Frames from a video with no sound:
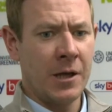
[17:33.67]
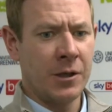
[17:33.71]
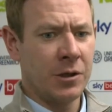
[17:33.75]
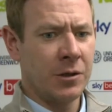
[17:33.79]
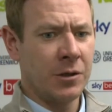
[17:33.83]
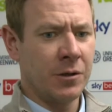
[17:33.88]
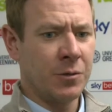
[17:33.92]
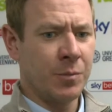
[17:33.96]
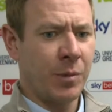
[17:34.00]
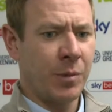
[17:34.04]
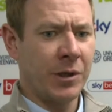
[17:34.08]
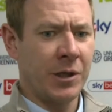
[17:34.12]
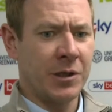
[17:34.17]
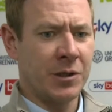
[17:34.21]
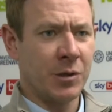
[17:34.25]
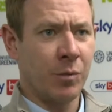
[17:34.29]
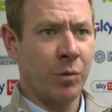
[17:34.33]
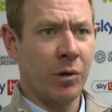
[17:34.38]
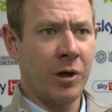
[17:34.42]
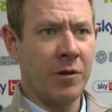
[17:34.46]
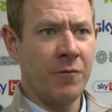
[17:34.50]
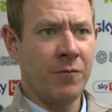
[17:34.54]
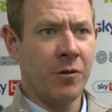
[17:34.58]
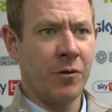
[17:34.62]
Yeah, then there's plenty
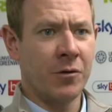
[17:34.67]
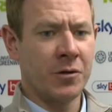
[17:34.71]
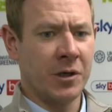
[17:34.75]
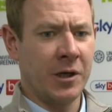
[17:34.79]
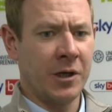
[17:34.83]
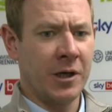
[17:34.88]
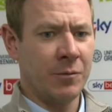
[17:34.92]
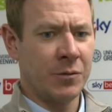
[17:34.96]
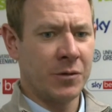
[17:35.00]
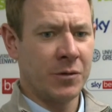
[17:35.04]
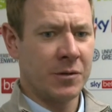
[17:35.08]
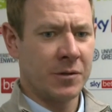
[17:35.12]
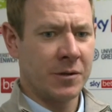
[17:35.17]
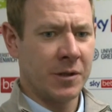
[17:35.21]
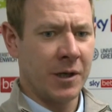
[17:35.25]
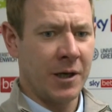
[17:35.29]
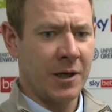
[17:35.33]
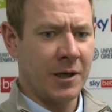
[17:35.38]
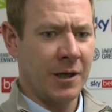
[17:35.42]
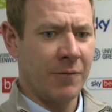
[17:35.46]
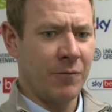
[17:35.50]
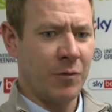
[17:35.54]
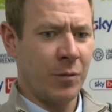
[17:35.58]
to play for, as I keep saying.